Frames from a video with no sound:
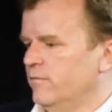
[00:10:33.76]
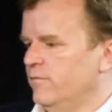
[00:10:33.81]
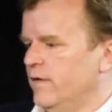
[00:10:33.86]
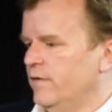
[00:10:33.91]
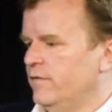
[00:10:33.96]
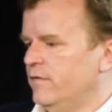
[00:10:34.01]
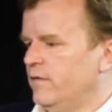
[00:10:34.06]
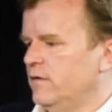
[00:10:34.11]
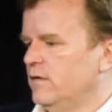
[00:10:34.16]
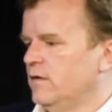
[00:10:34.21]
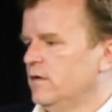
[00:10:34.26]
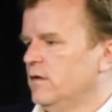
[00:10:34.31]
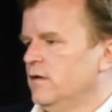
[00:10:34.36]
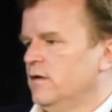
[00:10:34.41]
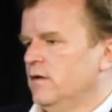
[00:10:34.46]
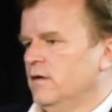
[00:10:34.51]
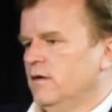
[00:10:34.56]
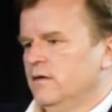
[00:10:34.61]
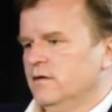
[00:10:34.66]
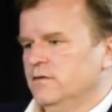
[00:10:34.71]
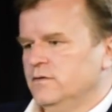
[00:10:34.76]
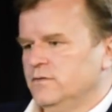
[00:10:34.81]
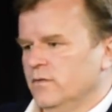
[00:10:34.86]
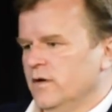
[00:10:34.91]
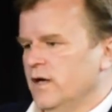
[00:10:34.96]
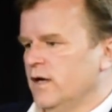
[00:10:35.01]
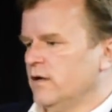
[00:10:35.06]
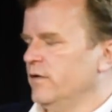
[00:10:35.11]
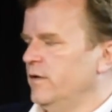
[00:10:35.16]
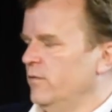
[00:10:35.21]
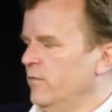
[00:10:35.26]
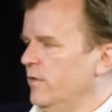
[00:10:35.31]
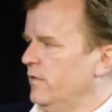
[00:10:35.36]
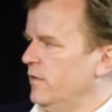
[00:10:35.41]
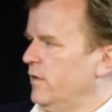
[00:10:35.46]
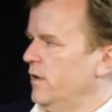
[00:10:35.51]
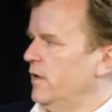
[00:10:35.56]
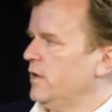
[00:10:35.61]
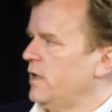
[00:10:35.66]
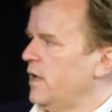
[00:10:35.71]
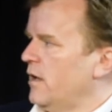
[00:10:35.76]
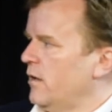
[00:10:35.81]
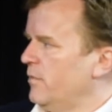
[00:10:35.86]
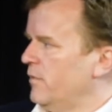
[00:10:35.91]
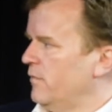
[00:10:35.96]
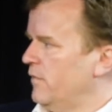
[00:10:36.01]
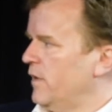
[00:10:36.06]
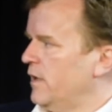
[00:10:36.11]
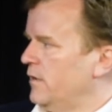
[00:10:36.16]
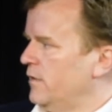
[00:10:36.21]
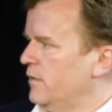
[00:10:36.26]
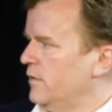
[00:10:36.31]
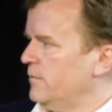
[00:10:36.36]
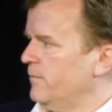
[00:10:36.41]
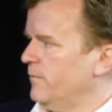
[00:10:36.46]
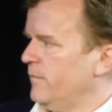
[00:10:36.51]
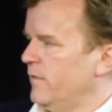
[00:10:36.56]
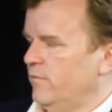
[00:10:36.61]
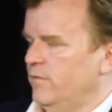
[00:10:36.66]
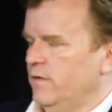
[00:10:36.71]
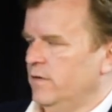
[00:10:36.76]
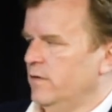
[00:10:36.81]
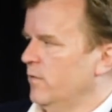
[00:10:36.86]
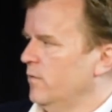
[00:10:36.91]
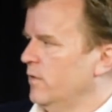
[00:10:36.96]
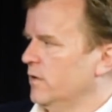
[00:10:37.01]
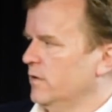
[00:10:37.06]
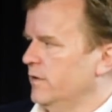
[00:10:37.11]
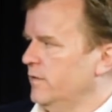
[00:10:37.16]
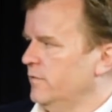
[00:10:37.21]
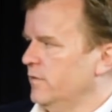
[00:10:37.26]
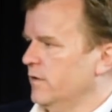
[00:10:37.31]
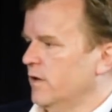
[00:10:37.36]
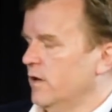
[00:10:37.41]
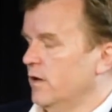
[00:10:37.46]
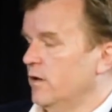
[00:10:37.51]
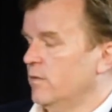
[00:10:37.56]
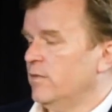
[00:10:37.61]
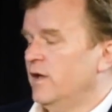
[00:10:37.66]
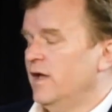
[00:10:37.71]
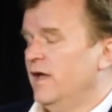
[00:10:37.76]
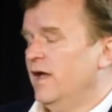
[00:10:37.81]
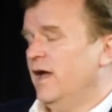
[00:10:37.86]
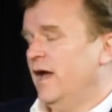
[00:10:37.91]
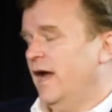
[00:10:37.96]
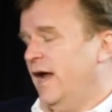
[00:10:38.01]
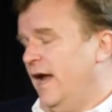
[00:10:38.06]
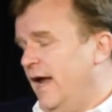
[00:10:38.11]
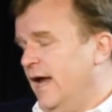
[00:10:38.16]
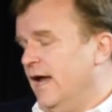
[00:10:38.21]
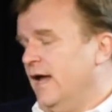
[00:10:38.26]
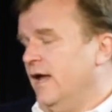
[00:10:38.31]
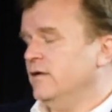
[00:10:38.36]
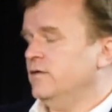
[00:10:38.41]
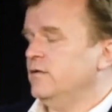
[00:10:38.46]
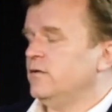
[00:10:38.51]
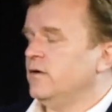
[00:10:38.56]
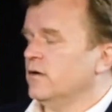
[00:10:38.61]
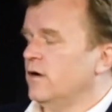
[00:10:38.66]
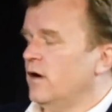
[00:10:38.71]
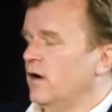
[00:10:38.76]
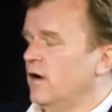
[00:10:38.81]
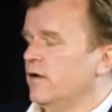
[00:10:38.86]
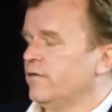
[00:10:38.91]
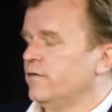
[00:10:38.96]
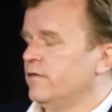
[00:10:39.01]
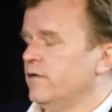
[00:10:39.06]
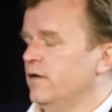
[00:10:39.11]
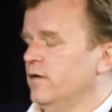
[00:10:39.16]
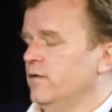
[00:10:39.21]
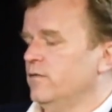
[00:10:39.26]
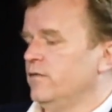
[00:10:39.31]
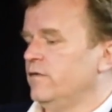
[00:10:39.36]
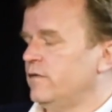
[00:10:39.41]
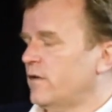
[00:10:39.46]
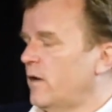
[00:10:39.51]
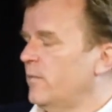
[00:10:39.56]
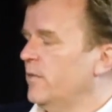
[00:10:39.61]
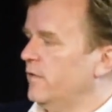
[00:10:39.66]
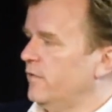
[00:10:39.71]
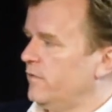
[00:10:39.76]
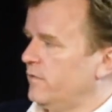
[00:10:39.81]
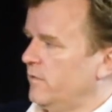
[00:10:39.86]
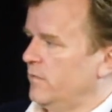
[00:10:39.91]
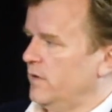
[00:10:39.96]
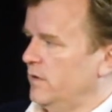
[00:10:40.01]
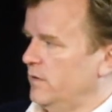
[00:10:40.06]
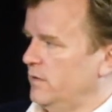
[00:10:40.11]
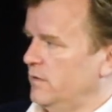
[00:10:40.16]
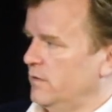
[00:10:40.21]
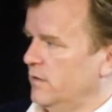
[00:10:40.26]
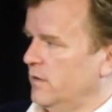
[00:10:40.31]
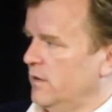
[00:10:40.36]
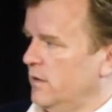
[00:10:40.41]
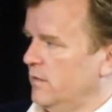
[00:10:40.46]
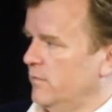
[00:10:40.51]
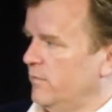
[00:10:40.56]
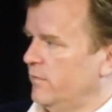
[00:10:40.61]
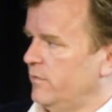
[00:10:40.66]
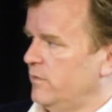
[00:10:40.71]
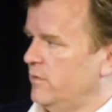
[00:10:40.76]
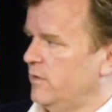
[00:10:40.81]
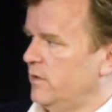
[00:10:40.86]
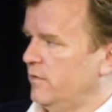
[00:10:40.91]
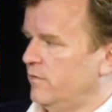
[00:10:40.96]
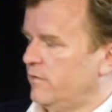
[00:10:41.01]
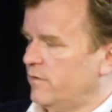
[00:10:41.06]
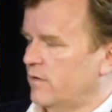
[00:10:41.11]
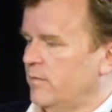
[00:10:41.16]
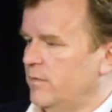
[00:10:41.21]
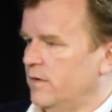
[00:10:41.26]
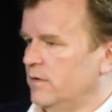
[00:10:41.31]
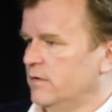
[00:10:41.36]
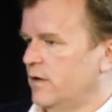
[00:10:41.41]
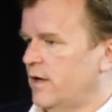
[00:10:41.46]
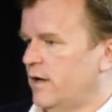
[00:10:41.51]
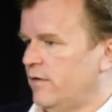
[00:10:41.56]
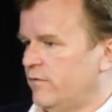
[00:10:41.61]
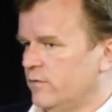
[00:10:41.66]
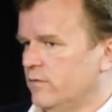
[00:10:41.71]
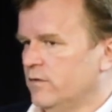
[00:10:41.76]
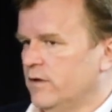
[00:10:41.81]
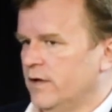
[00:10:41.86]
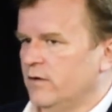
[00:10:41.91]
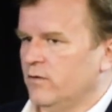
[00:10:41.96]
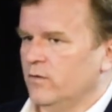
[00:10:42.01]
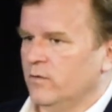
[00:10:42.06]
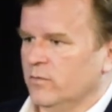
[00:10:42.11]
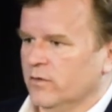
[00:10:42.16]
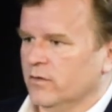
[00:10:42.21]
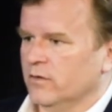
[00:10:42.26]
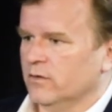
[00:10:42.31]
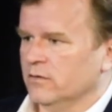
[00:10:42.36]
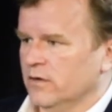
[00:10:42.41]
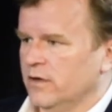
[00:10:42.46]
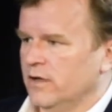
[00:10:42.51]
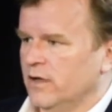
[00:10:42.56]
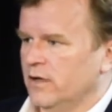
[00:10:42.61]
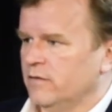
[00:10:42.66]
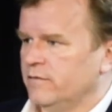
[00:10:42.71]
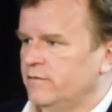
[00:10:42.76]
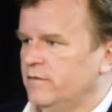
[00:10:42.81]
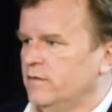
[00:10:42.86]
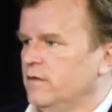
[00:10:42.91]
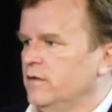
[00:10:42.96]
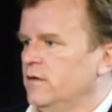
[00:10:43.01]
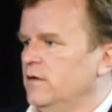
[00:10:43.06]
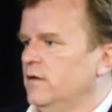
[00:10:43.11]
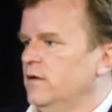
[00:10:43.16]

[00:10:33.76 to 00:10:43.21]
visit directly with a care provider if you don't want to leave your home. And you can also summon somebody to your home. So you can summon sort of like Uber or Lyft.